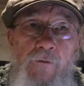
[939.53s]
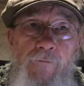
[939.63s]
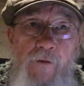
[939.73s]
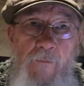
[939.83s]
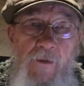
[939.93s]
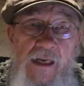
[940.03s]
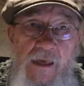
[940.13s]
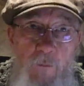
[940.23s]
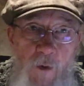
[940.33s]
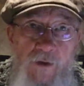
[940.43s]
from
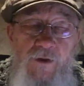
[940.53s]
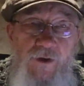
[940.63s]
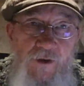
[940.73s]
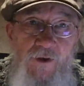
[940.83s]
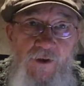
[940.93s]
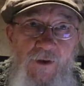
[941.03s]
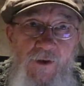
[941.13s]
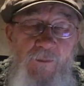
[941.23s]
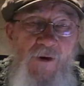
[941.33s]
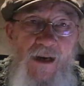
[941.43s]
the pressure
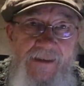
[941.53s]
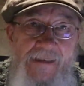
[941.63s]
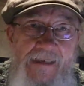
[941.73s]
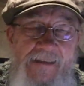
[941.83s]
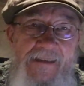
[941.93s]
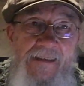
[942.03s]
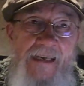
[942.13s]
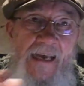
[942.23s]
cooker process,